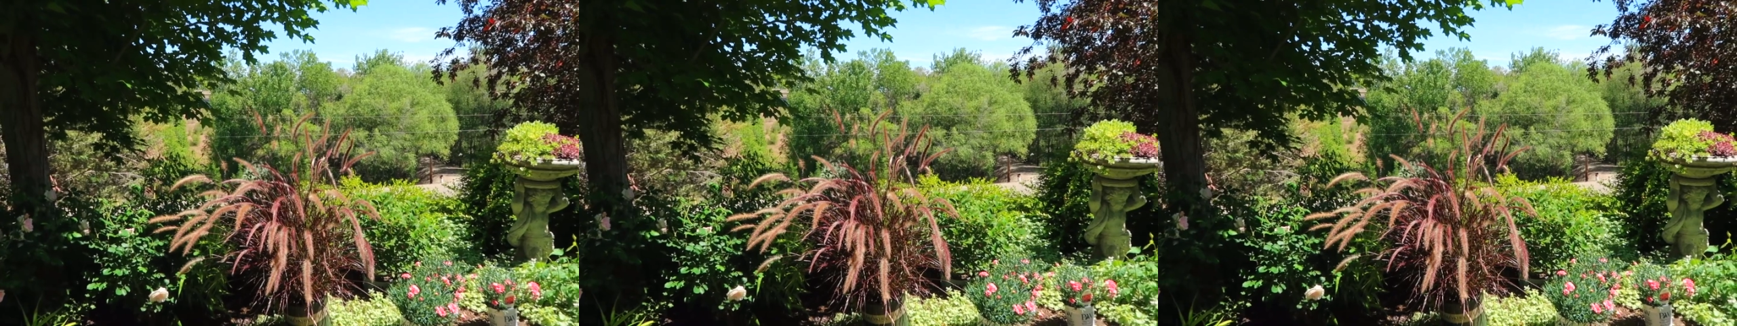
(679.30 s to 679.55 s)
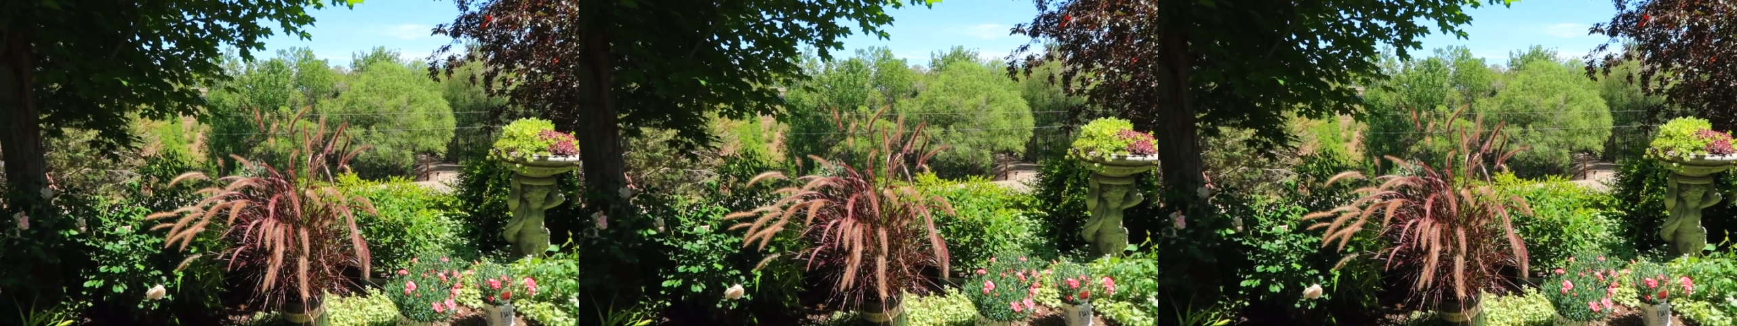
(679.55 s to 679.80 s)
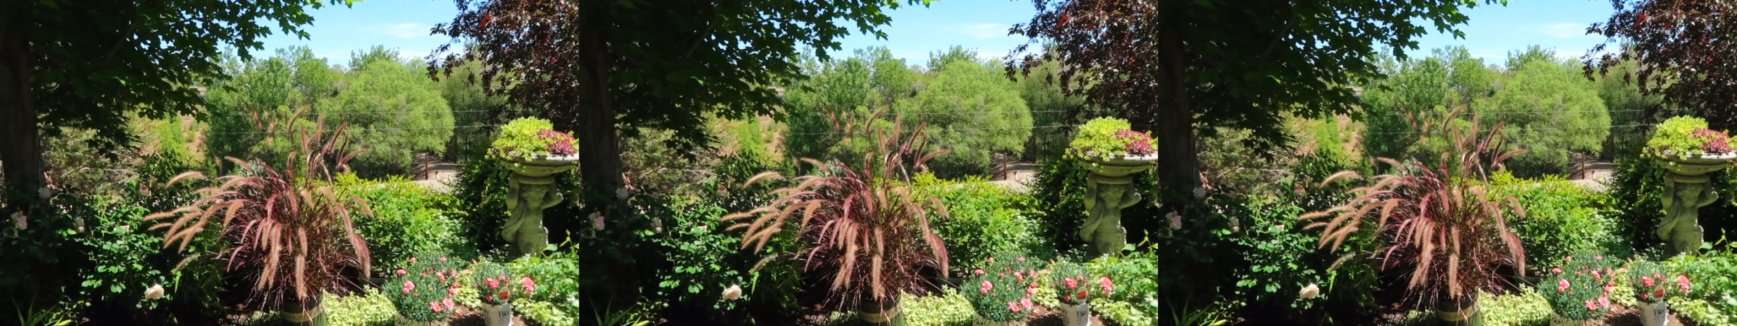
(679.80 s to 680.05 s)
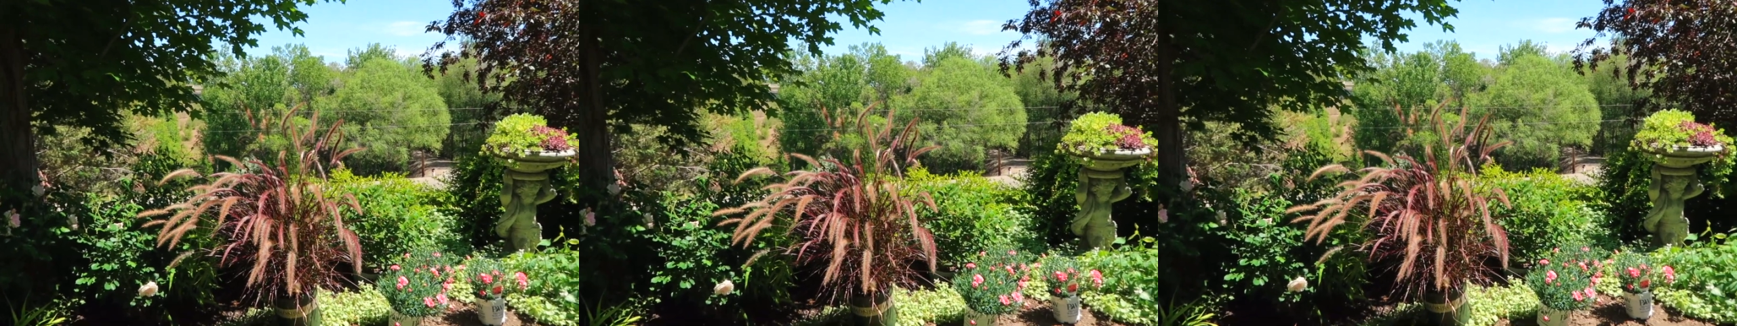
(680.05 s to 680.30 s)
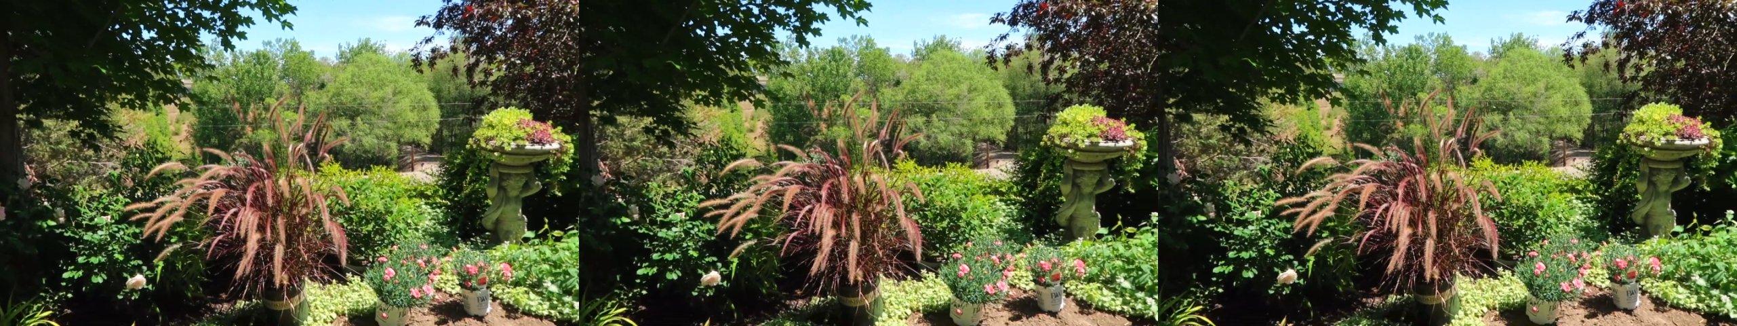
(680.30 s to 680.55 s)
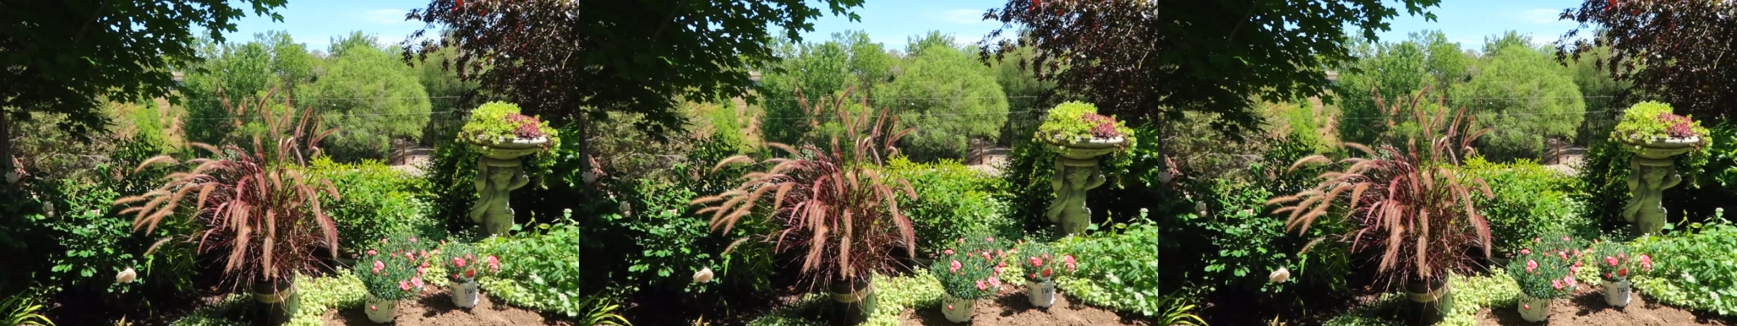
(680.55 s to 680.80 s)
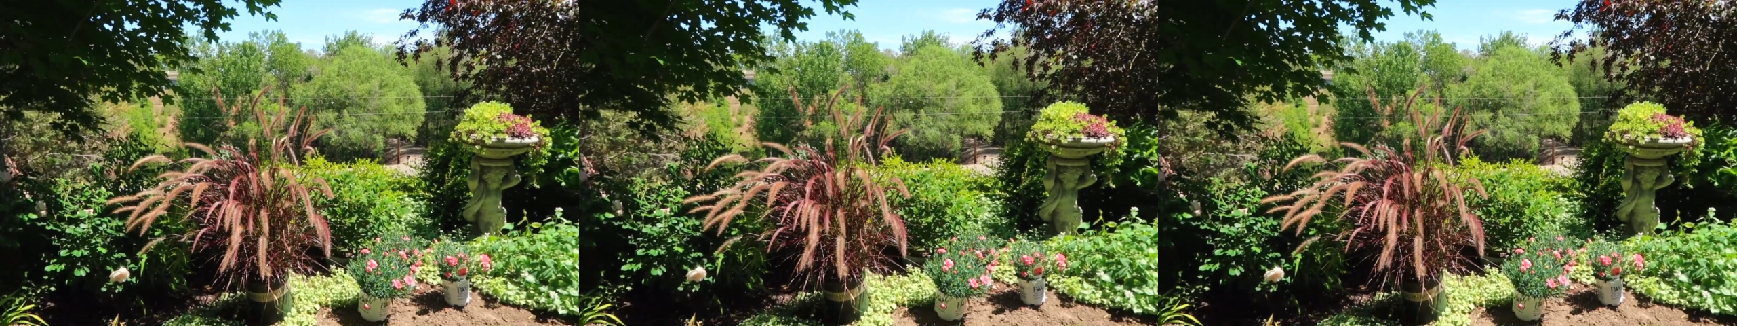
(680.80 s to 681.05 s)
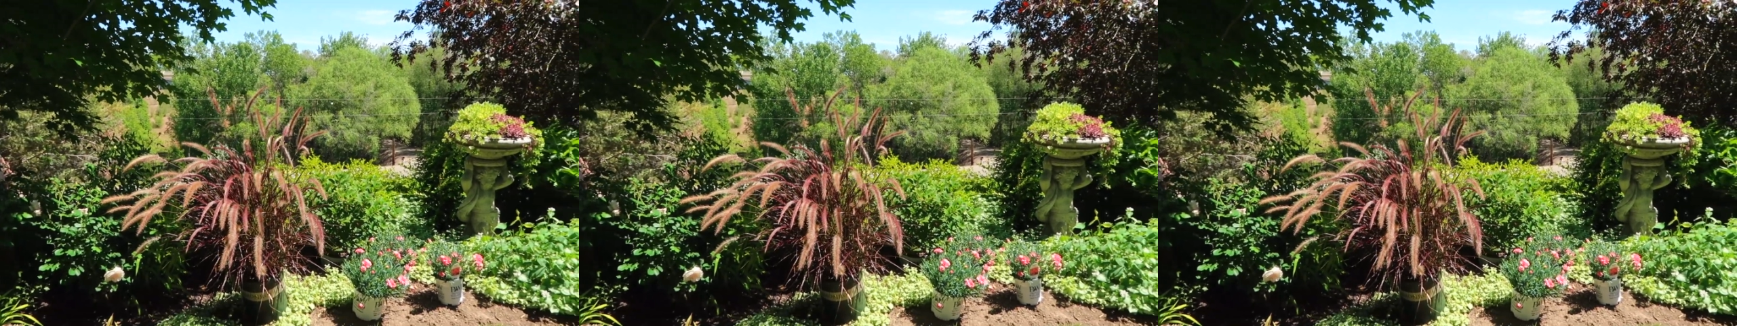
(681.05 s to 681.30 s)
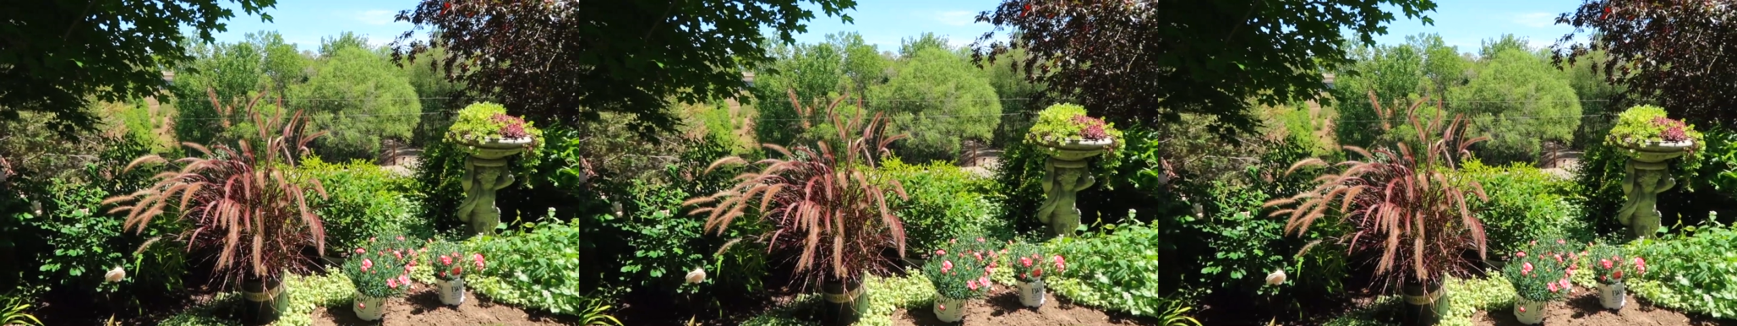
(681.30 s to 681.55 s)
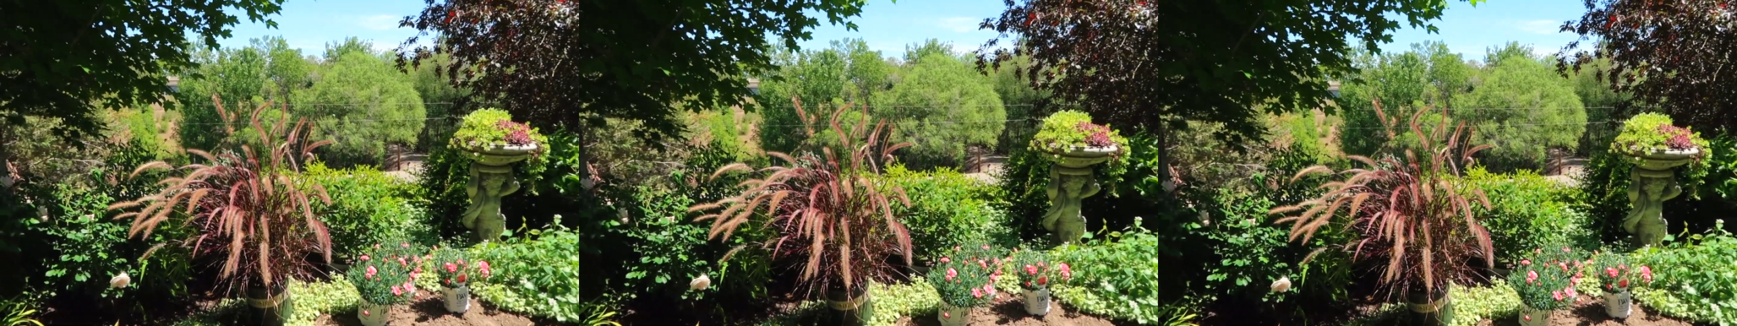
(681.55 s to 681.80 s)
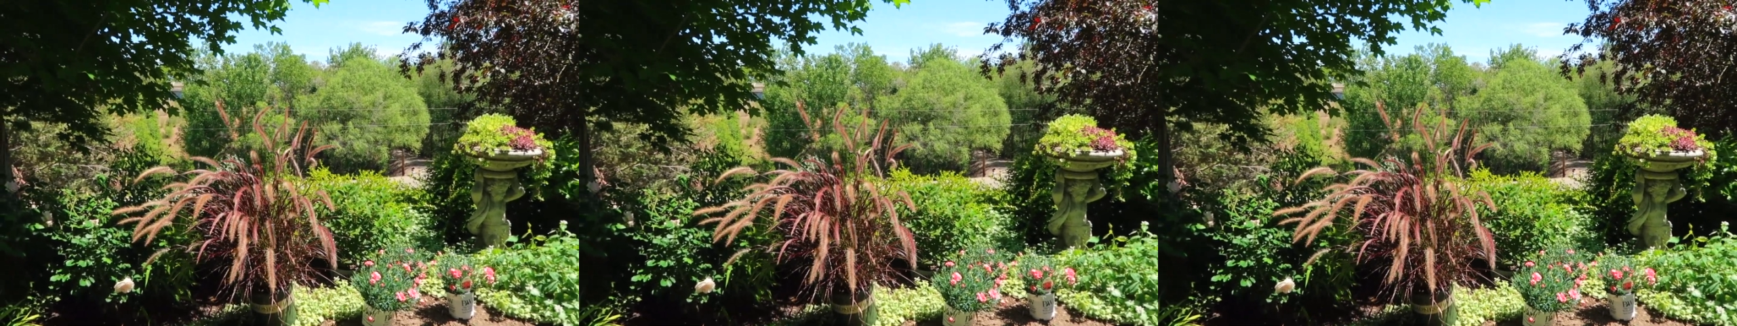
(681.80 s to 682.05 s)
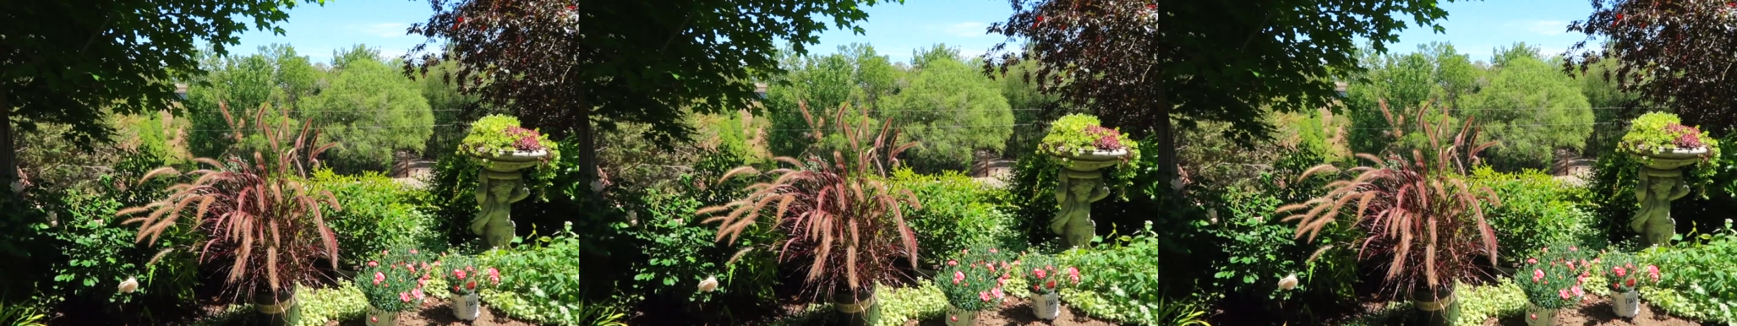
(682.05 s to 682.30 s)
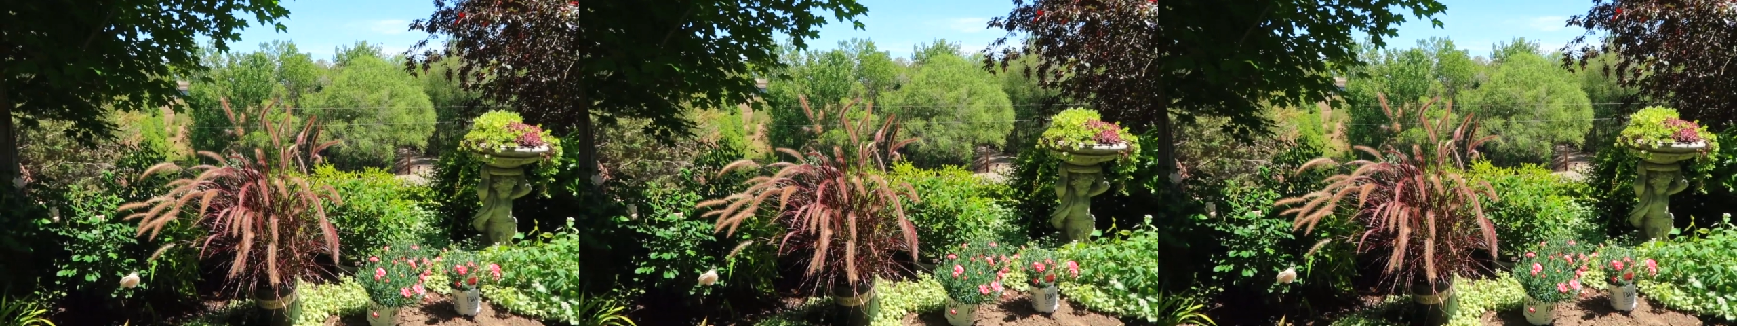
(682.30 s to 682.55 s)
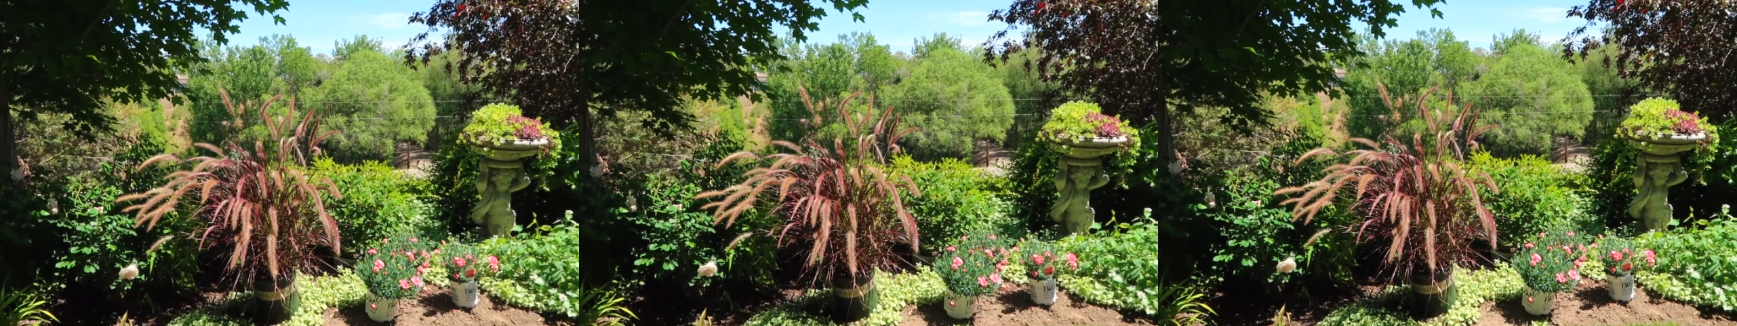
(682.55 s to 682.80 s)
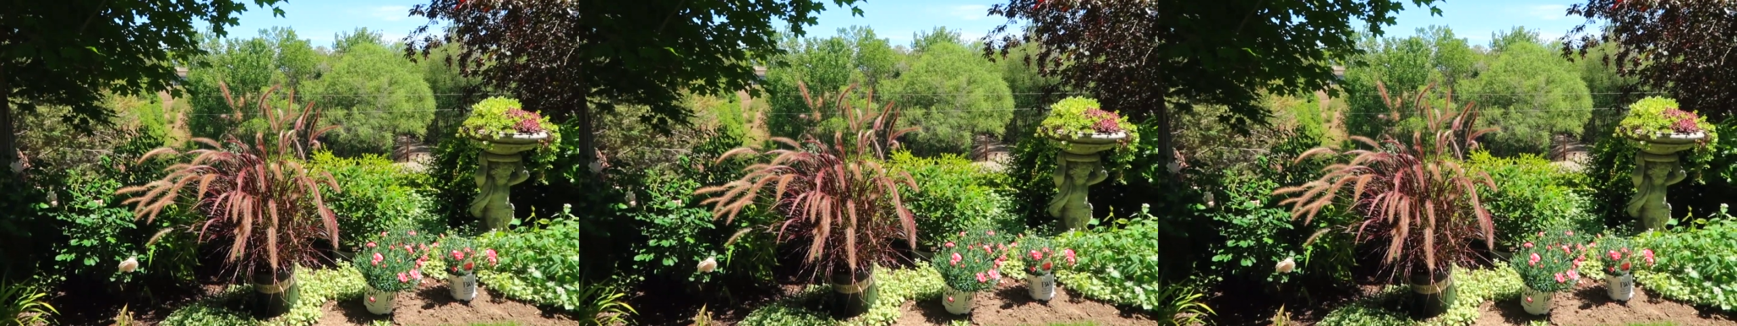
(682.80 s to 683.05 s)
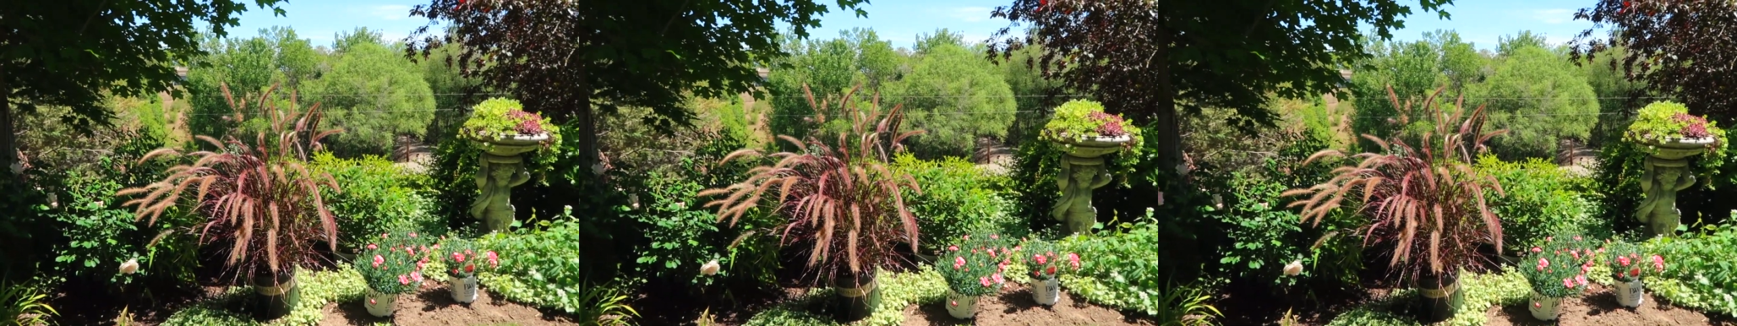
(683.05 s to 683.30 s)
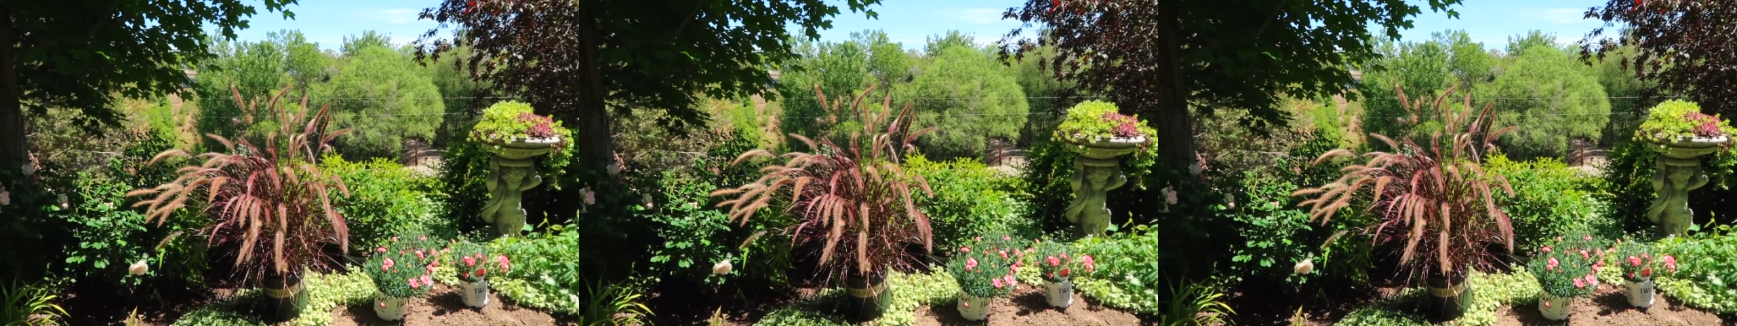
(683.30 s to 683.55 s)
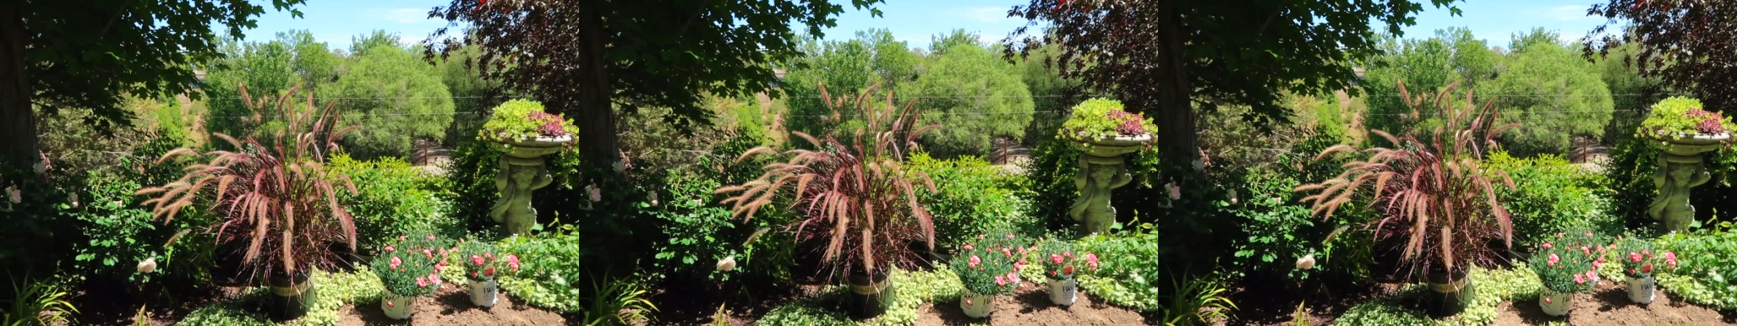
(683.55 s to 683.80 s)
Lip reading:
No face is visible, so there are no lips to read.